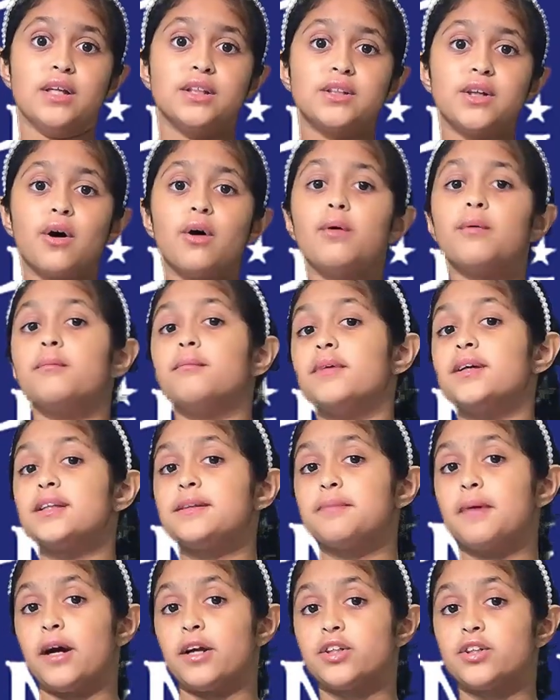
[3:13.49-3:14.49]
So
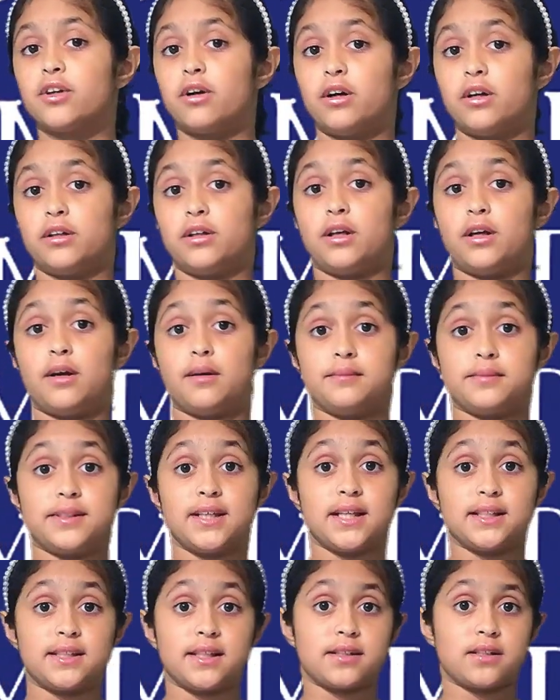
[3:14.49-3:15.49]
Miss Matron
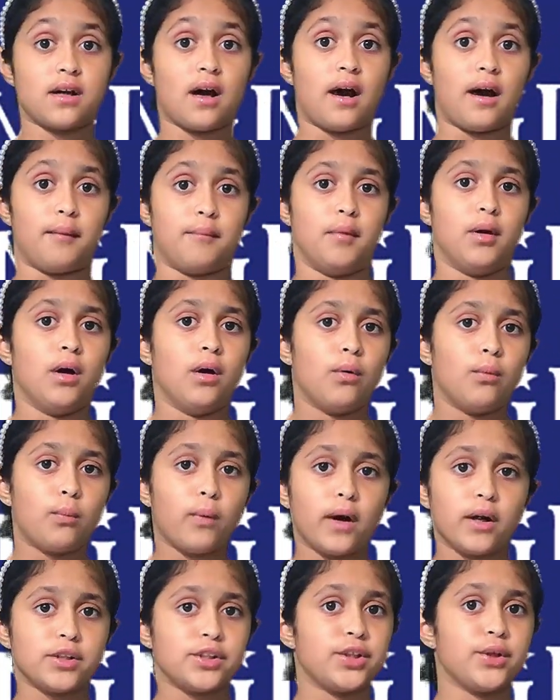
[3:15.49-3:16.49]
says to Tom,
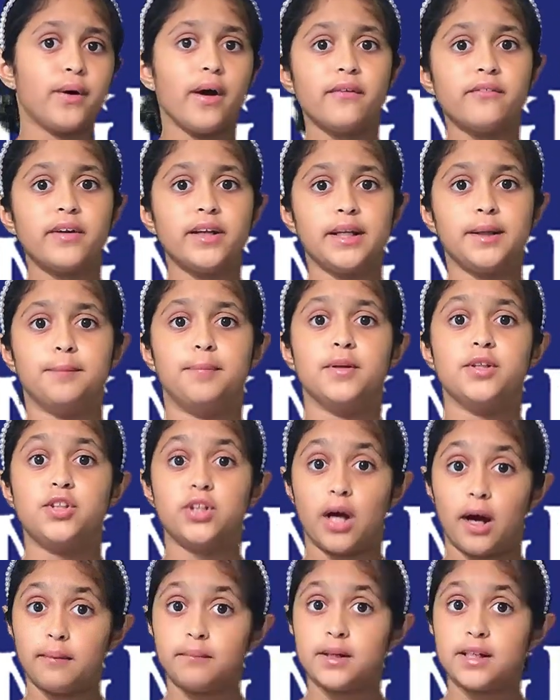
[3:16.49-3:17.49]
well, do you have any
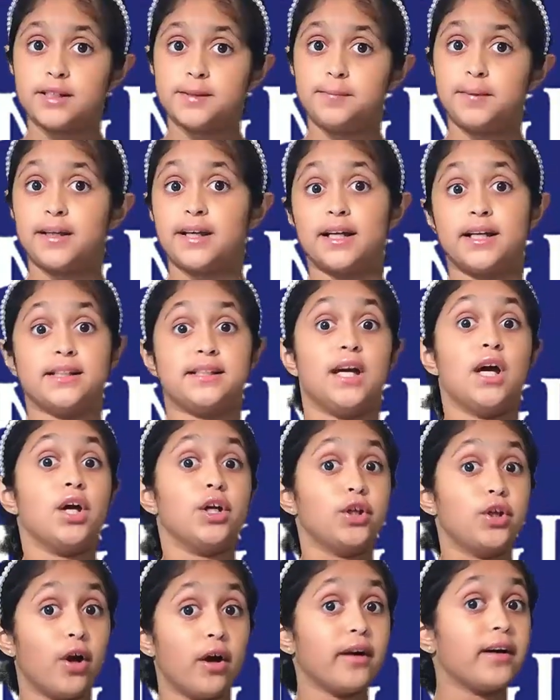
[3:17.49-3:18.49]
pajamas? Because
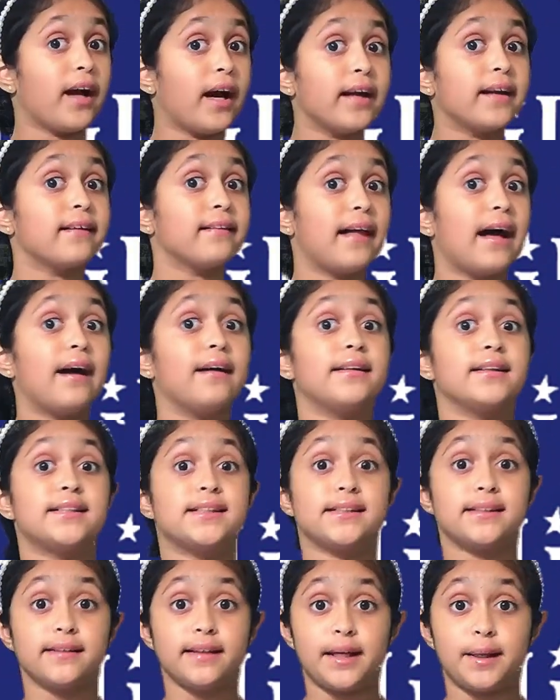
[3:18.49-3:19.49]
you're not allowed to
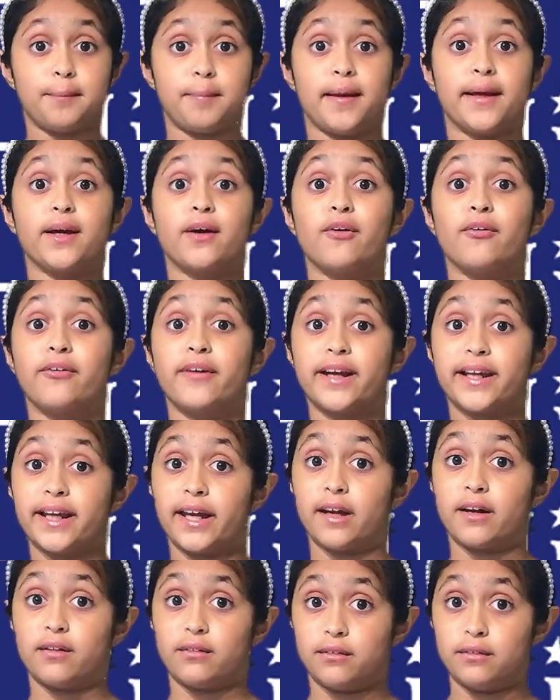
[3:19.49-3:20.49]
sleep in
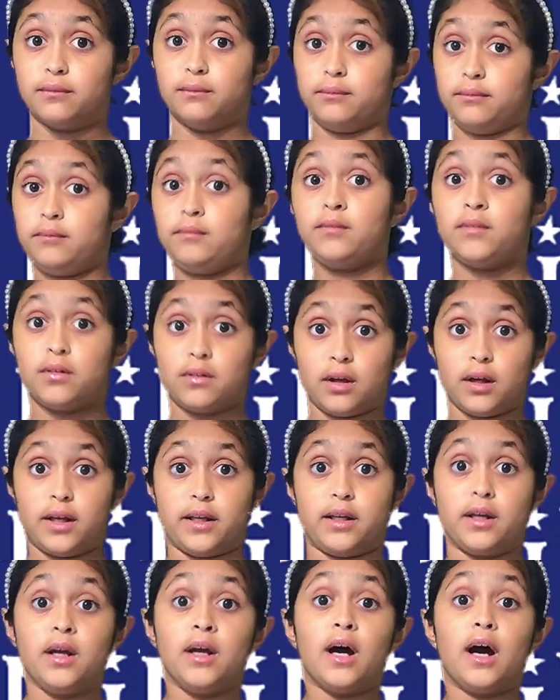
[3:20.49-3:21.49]

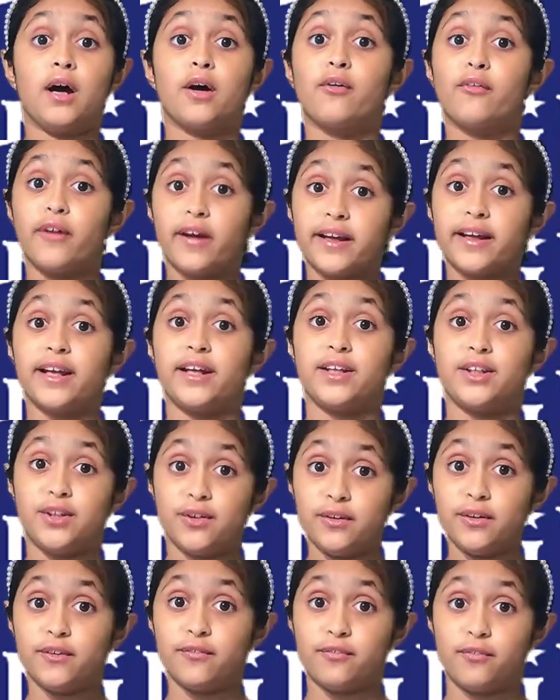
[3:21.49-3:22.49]
a cricket
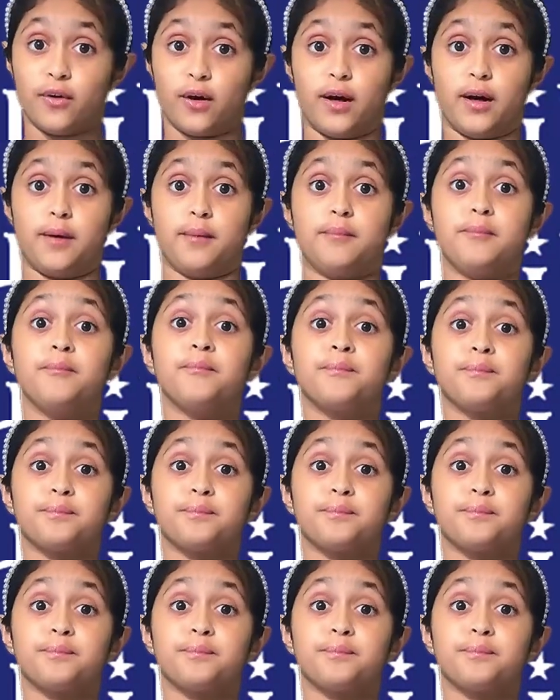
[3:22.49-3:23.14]
uniform.